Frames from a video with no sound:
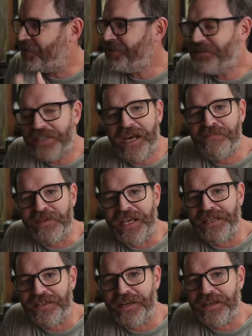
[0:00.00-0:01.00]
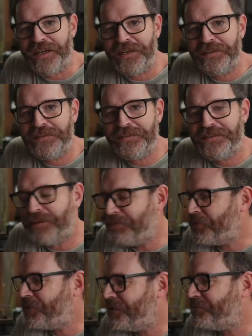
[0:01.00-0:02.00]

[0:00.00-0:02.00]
Good job, Dayton Audio. I'm pretty